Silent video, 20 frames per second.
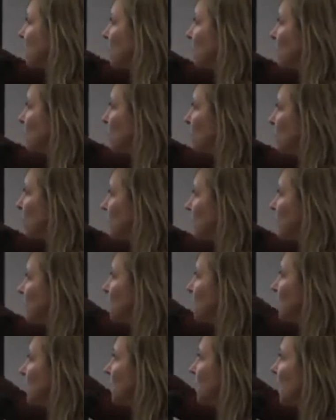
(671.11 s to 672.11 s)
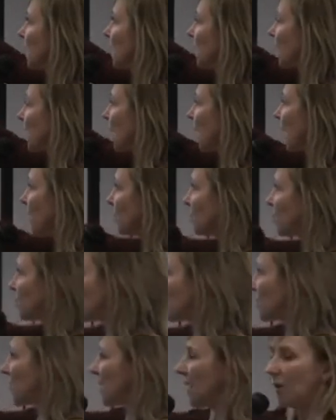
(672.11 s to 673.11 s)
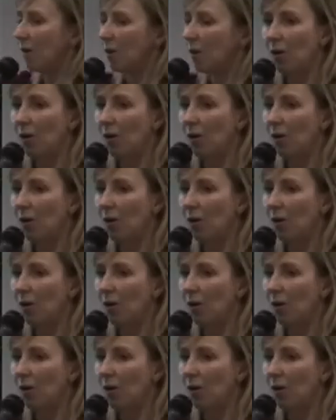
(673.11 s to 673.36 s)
the BNC written and Can Code,